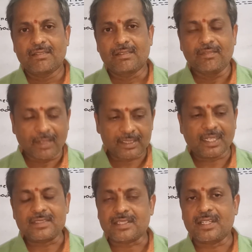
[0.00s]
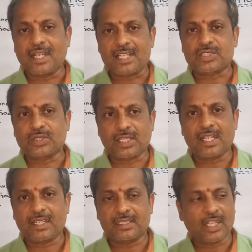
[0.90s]
one country has to
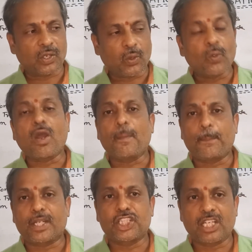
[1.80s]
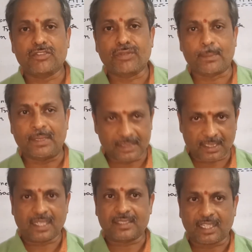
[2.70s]
take the cooperation from other
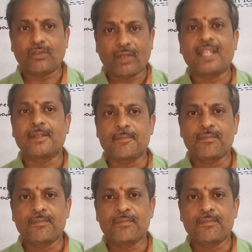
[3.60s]
country. Why?